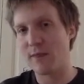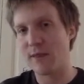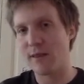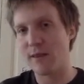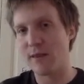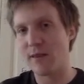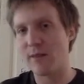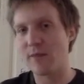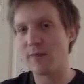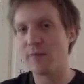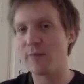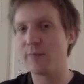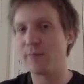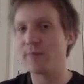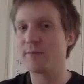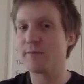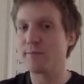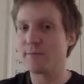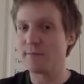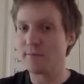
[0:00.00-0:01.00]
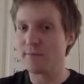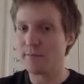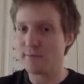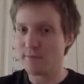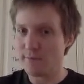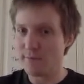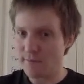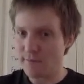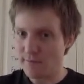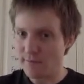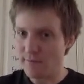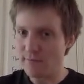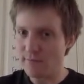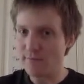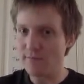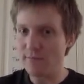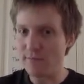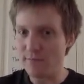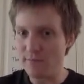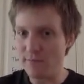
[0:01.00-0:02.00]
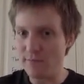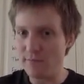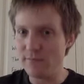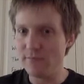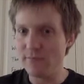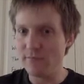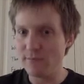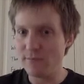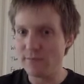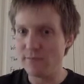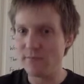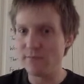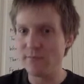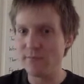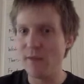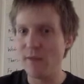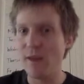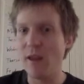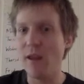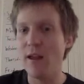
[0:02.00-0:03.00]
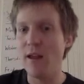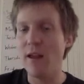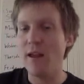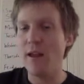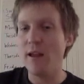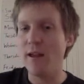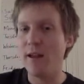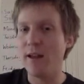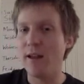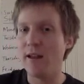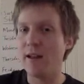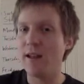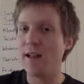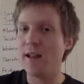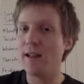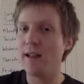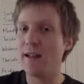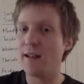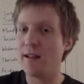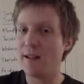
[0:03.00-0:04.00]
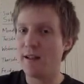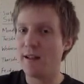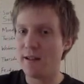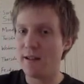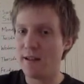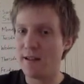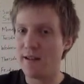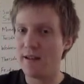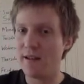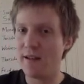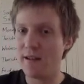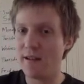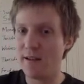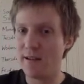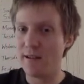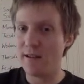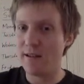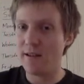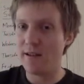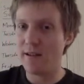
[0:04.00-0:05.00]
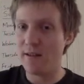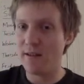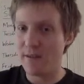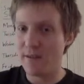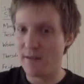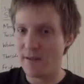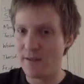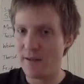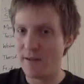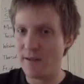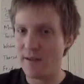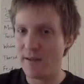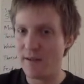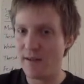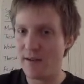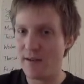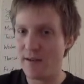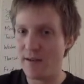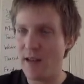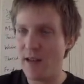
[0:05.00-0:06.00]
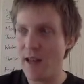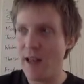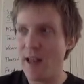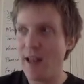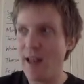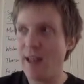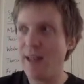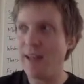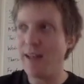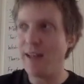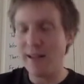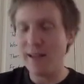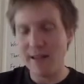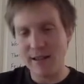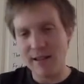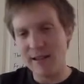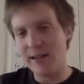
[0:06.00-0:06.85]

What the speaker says: The person shown says nothing.